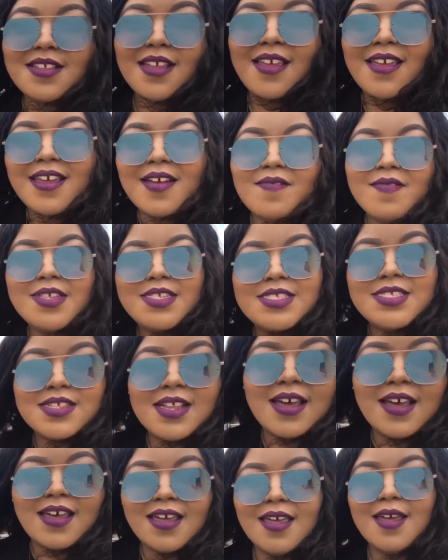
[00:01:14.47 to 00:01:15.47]
They have this
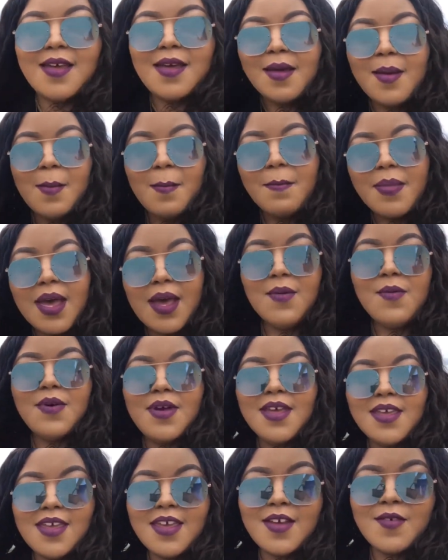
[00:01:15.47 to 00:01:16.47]
like buy
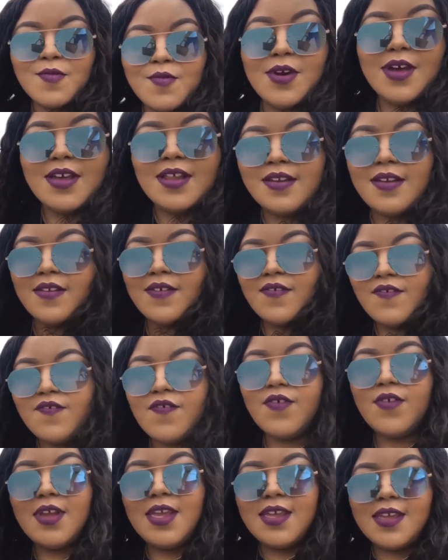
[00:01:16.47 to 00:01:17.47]
one get one
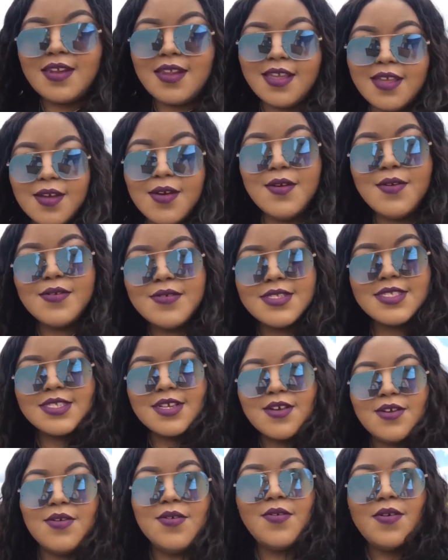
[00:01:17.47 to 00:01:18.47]
free deal,
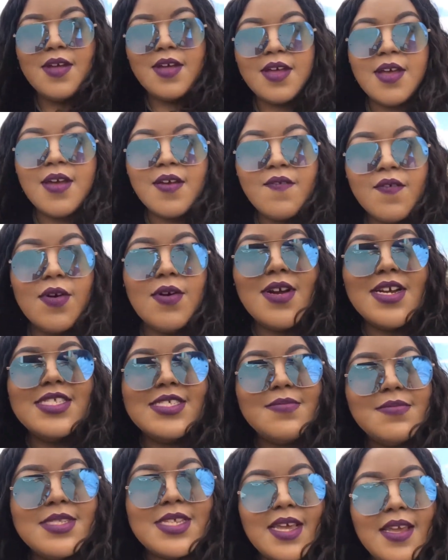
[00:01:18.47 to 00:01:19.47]
so of
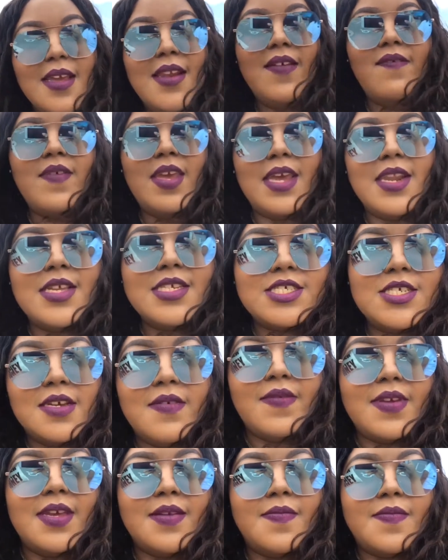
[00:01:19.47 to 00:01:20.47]
course I'm taking advantage
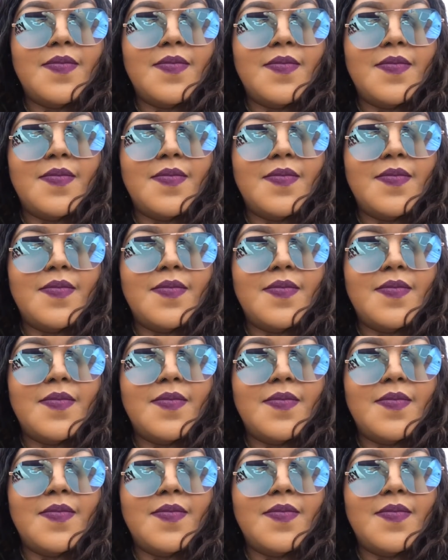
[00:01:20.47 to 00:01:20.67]
of it.